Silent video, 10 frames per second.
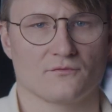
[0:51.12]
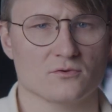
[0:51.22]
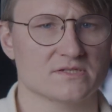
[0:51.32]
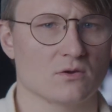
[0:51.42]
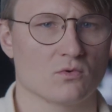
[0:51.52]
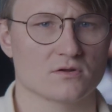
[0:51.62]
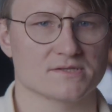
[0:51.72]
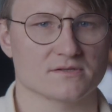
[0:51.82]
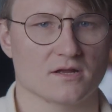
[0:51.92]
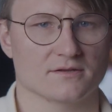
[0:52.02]
Reversing words
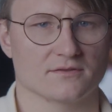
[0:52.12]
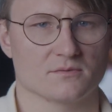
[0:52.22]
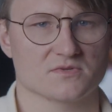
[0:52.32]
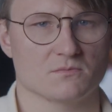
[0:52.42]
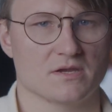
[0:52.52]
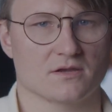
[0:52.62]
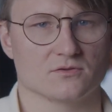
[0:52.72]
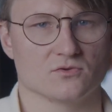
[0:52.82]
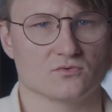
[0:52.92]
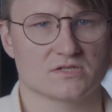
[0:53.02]
and cutting them to make a
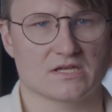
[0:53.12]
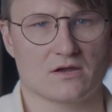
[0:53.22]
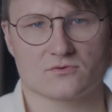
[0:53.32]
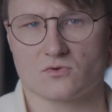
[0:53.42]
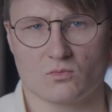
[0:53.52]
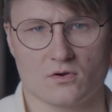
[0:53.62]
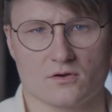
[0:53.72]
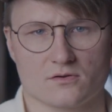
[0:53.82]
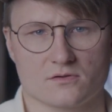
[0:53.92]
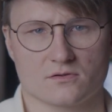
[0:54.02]
new sound or
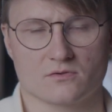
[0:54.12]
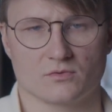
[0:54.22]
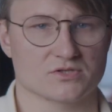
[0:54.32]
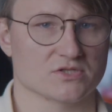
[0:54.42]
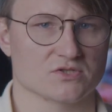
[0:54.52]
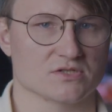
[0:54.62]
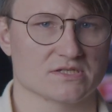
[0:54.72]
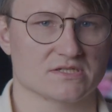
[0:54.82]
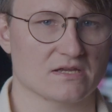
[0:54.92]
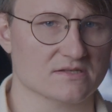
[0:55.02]
word, which is
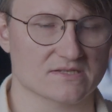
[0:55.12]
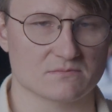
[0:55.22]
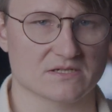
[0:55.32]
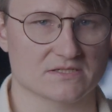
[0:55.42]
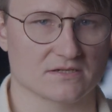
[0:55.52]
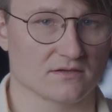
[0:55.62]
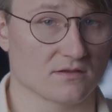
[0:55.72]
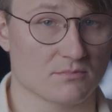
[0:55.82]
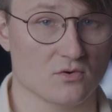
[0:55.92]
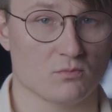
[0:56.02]
just sentence mixing in
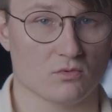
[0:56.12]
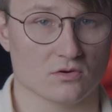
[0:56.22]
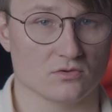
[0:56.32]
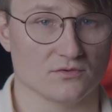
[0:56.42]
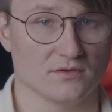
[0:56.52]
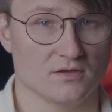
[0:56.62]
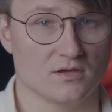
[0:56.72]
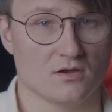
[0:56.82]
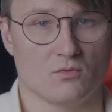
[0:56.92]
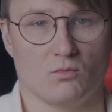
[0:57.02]
the poop world,
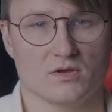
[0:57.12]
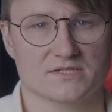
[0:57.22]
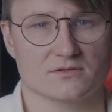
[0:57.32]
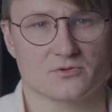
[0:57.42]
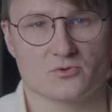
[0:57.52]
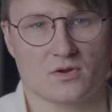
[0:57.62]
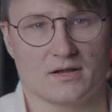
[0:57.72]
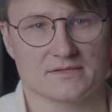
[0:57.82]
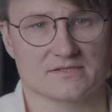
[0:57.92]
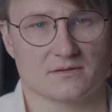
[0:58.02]
wasn't a new
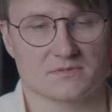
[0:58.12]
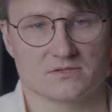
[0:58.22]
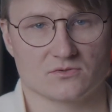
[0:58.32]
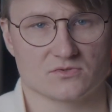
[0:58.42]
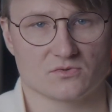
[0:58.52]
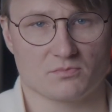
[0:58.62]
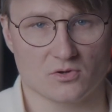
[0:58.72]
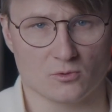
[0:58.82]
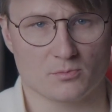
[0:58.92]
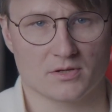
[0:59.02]
concept in YouTube
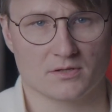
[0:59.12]
poop.